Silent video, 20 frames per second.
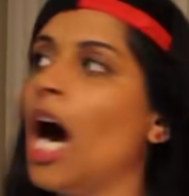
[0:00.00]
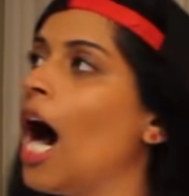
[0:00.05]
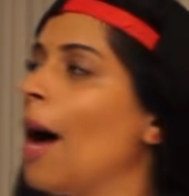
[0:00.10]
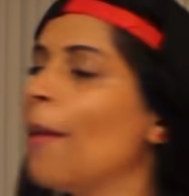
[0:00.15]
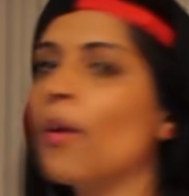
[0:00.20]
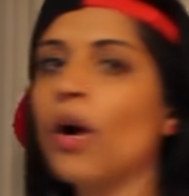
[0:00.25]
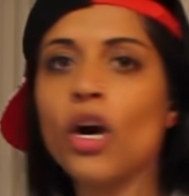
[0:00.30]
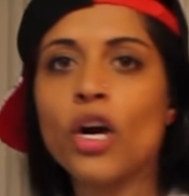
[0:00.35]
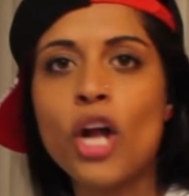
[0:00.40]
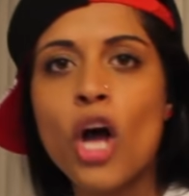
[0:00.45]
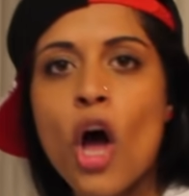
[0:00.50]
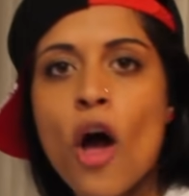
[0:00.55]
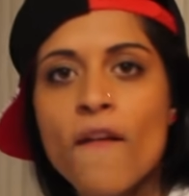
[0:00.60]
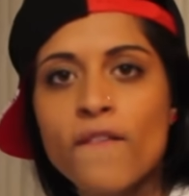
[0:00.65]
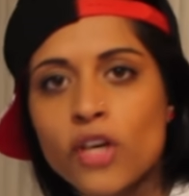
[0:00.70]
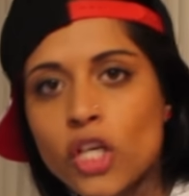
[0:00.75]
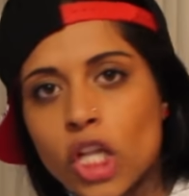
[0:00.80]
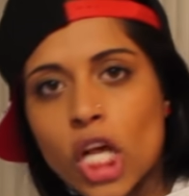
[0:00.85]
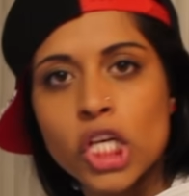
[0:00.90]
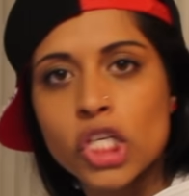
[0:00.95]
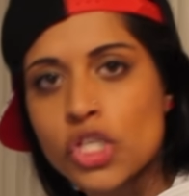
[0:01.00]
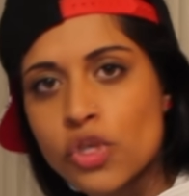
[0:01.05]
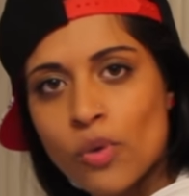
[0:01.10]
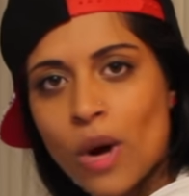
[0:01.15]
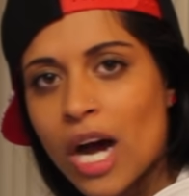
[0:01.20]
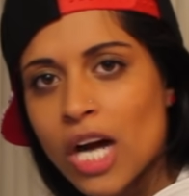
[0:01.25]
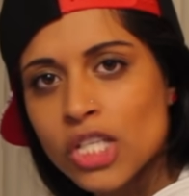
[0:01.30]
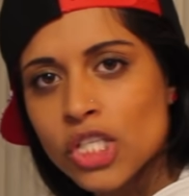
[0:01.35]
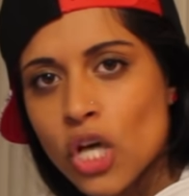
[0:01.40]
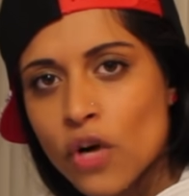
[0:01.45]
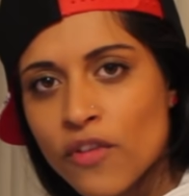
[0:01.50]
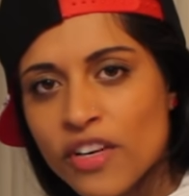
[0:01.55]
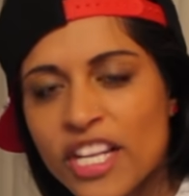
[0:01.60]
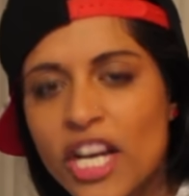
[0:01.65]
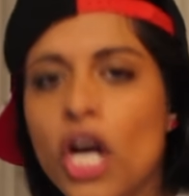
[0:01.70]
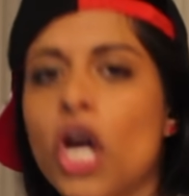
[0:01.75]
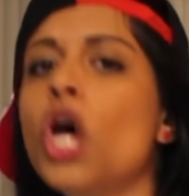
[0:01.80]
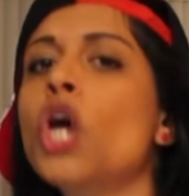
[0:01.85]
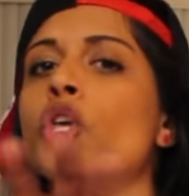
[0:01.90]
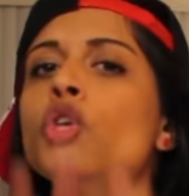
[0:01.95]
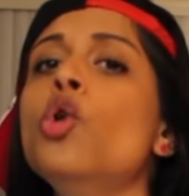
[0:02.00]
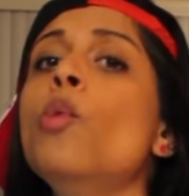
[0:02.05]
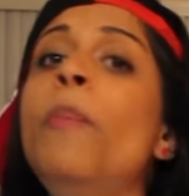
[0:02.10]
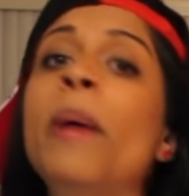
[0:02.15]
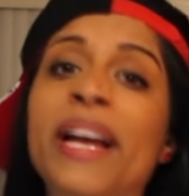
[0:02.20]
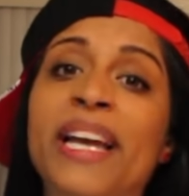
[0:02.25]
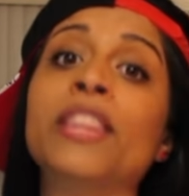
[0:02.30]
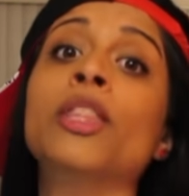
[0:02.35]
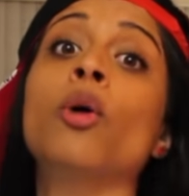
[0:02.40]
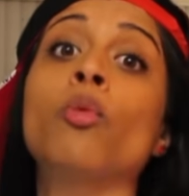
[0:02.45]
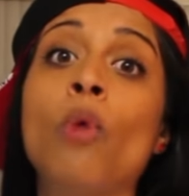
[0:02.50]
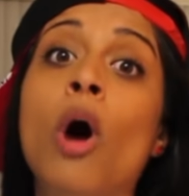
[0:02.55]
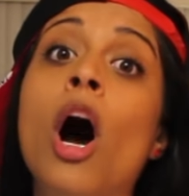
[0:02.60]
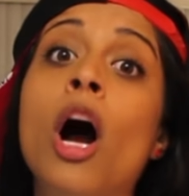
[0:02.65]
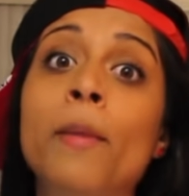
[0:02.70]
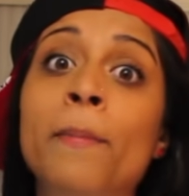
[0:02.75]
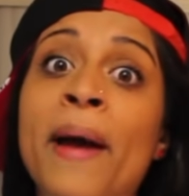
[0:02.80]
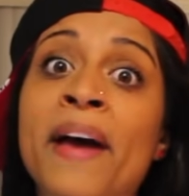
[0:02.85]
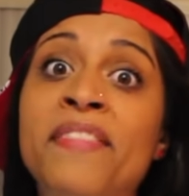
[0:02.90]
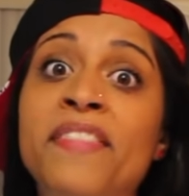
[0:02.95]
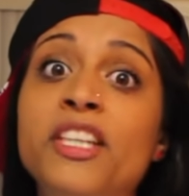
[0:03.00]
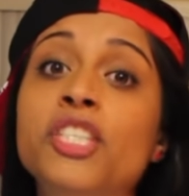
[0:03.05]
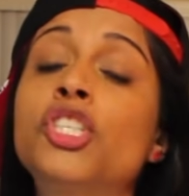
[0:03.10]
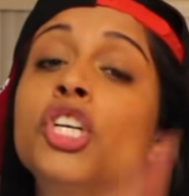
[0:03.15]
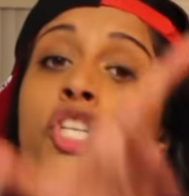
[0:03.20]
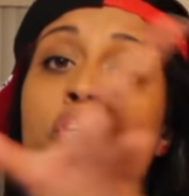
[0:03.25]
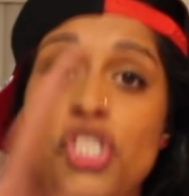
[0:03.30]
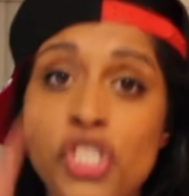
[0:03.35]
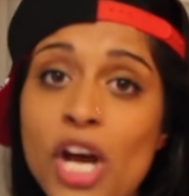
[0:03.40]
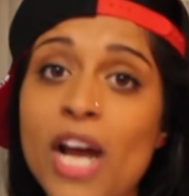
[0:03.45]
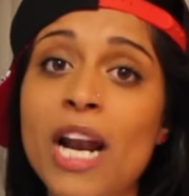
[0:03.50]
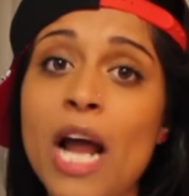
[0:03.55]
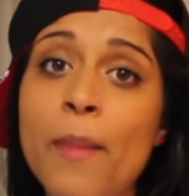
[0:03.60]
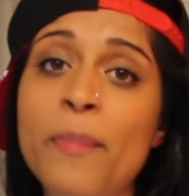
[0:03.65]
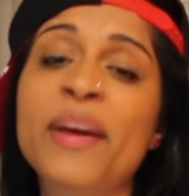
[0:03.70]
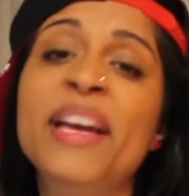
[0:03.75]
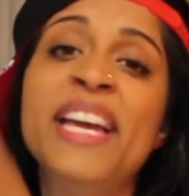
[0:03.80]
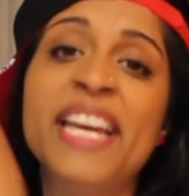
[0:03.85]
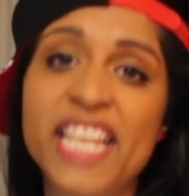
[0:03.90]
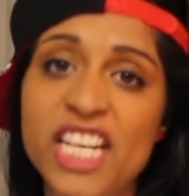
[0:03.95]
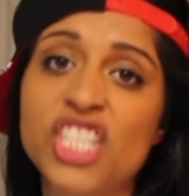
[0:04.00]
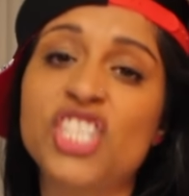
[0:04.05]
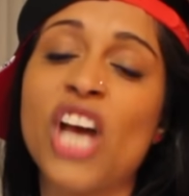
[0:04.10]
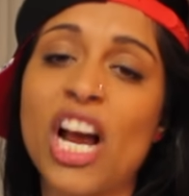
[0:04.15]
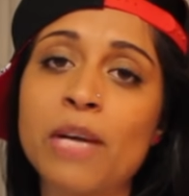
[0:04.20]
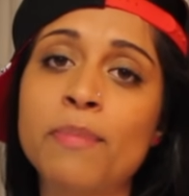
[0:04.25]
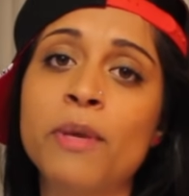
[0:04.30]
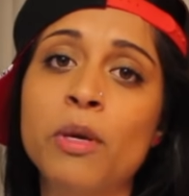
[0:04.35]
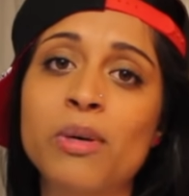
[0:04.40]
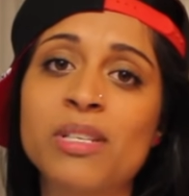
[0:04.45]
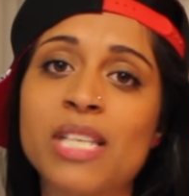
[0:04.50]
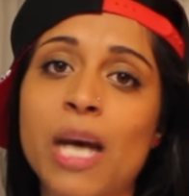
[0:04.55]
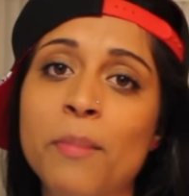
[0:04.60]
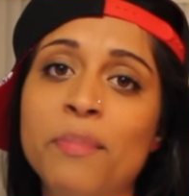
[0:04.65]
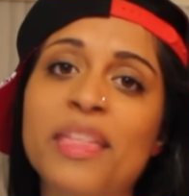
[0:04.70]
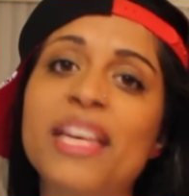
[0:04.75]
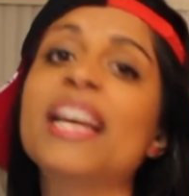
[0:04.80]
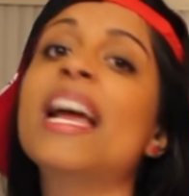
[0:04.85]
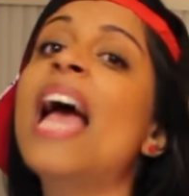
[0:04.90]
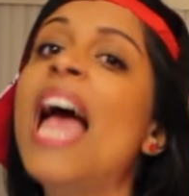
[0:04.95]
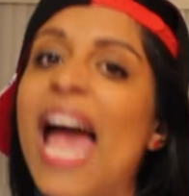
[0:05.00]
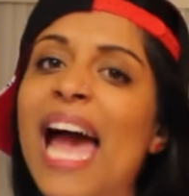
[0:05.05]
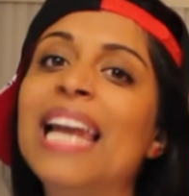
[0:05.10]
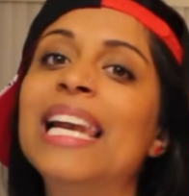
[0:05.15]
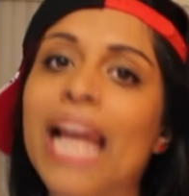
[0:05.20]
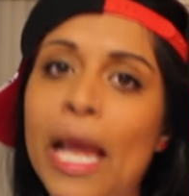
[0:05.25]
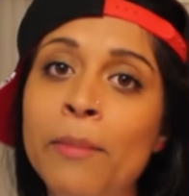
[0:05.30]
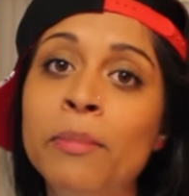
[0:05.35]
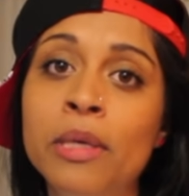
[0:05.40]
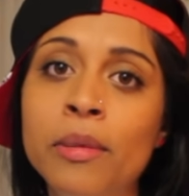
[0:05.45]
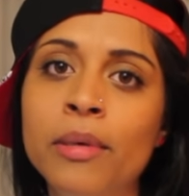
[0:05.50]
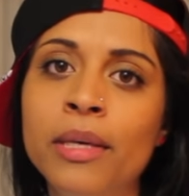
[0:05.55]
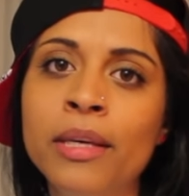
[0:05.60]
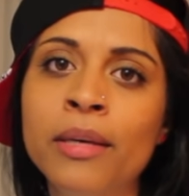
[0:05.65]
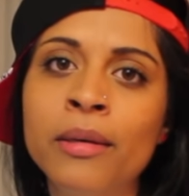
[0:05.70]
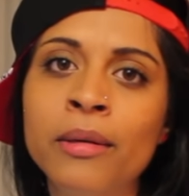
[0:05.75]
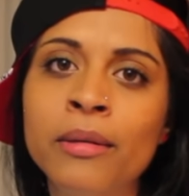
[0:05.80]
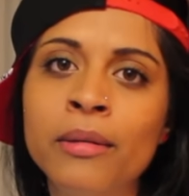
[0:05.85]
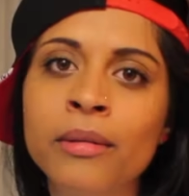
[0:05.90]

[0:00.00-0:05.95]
cupboard full of drugs over there, you're picking the wrong method. Just shut up, inject me with something, and let me be.